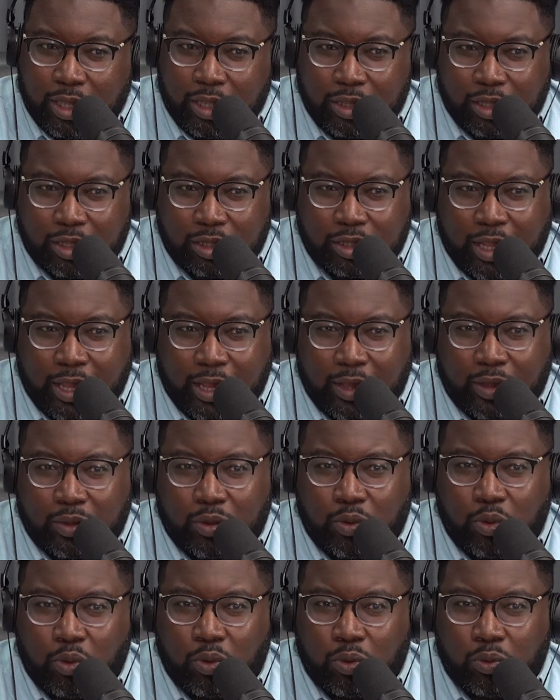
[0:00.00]
this, like,
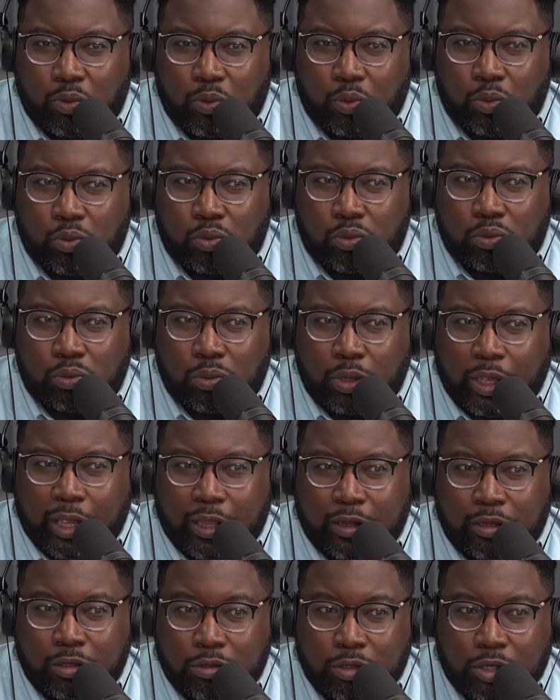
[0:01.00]

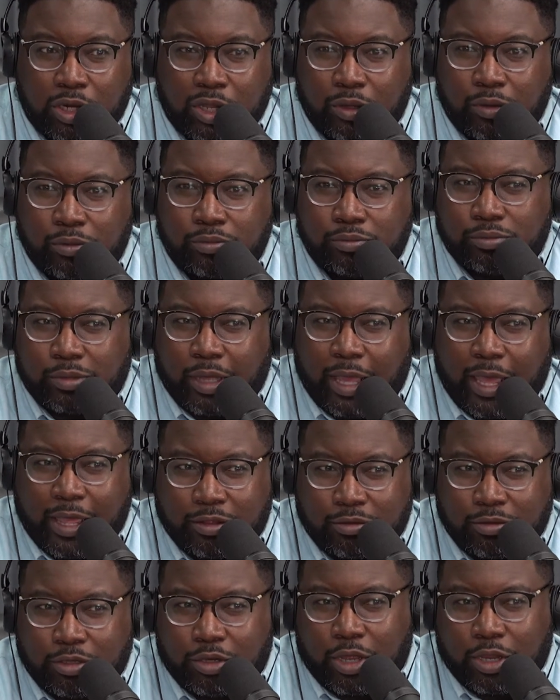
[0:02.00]
and as
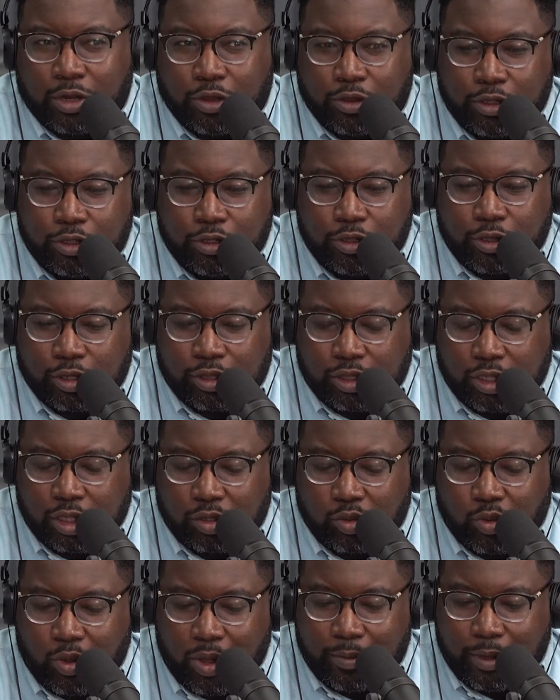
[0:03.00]
I know you're a
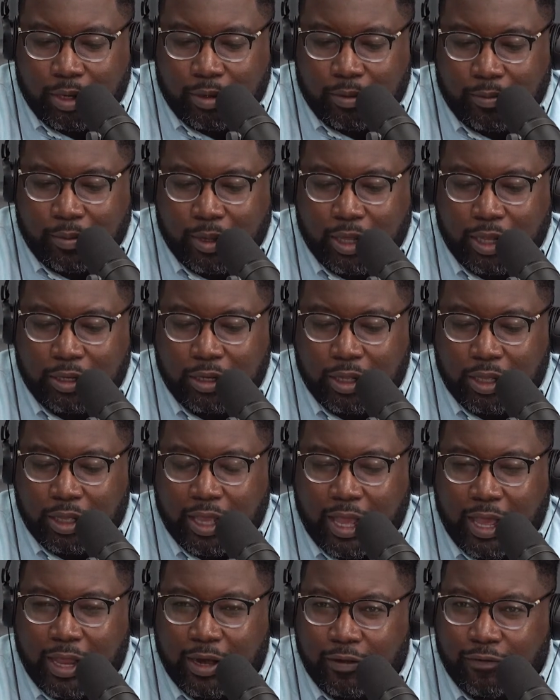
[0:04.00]
cis woman, but
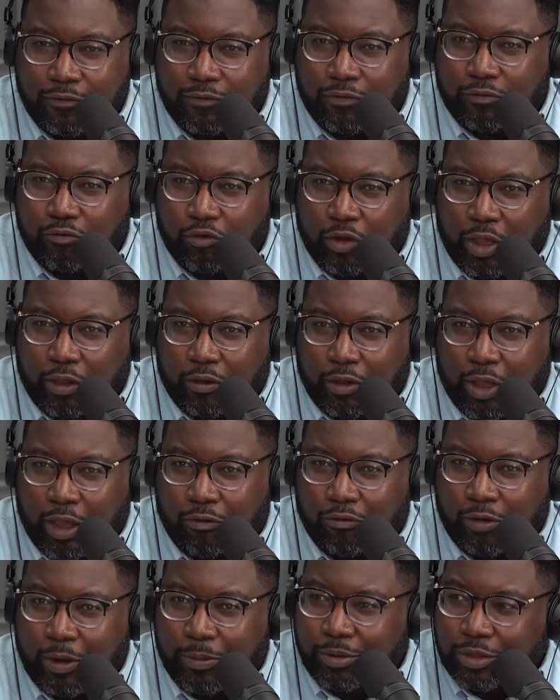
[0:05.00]
kind of a
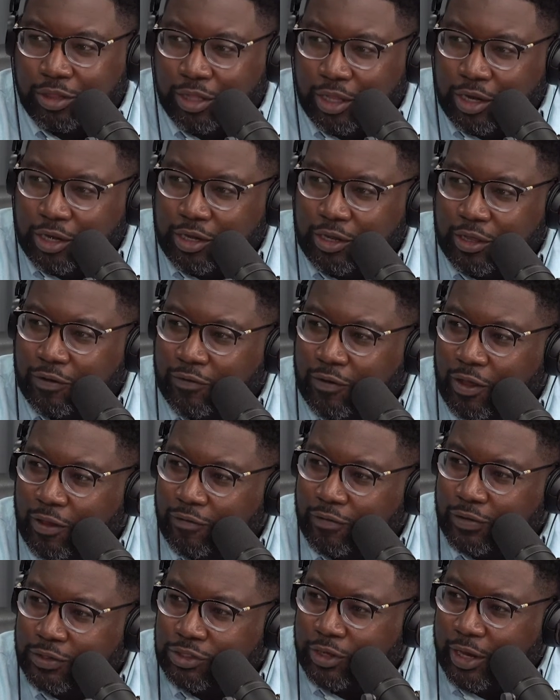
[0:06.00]
representative of
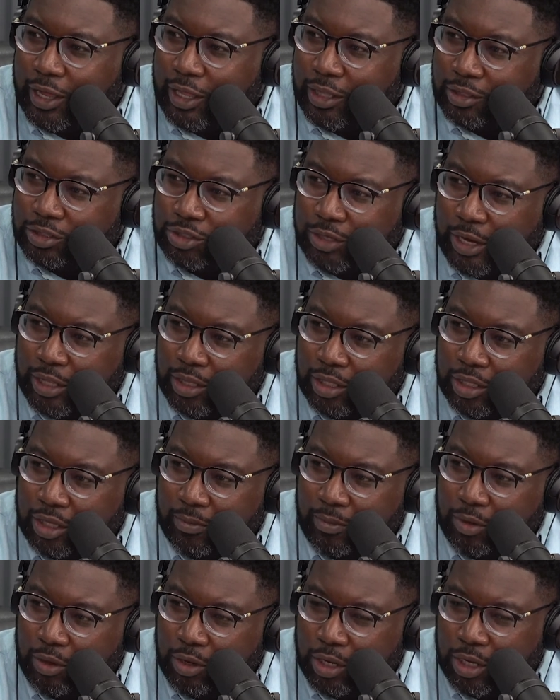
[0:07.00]
the trans
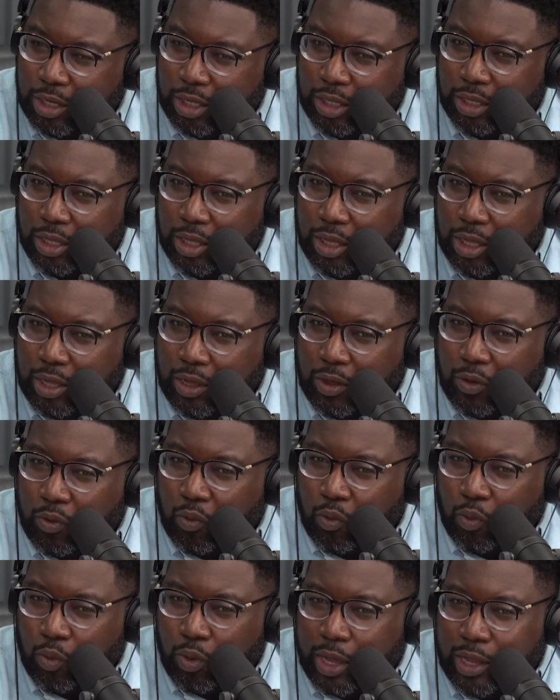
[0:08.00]
community,
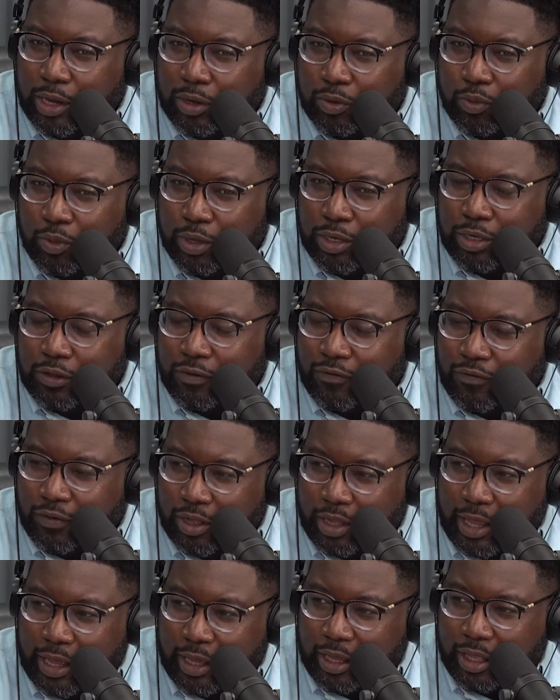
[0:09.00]
what do you feel
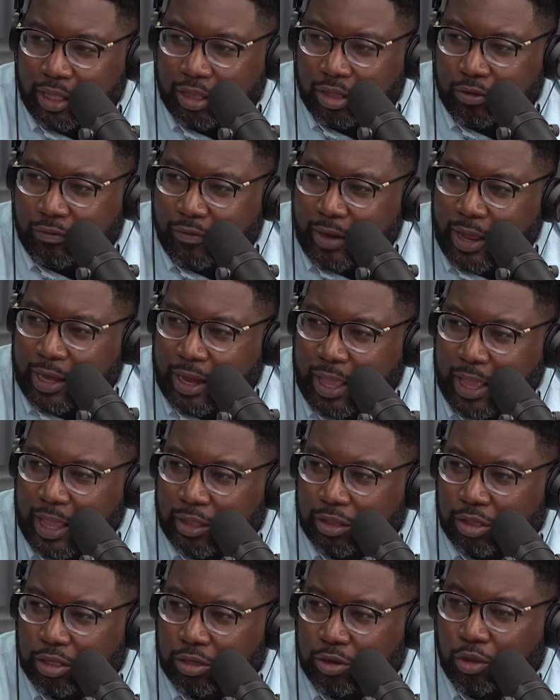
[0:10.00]
like is the right
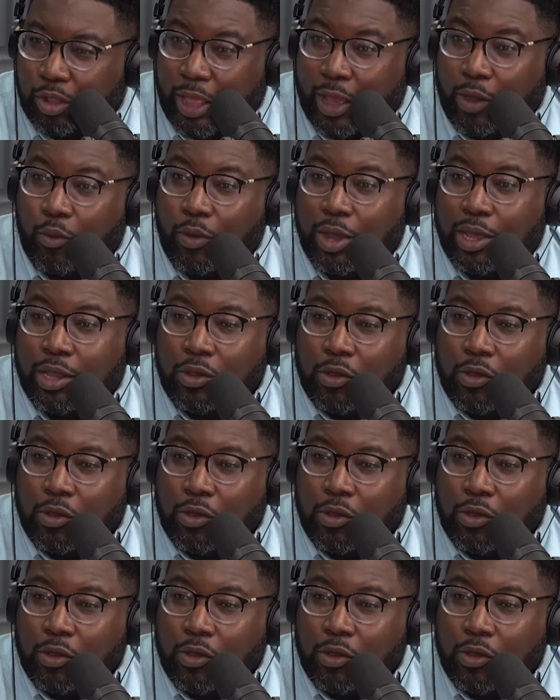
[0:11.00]
answer? Like, what